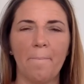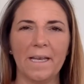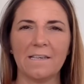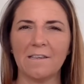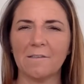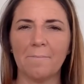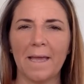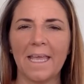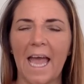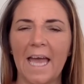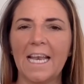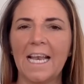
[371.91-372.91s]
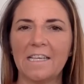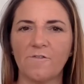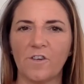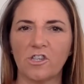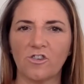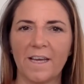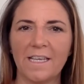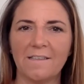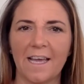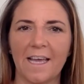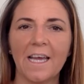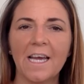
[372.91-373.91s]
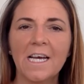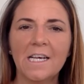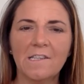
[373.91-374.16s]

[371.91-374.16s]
but it doesn't make it any less frustrating.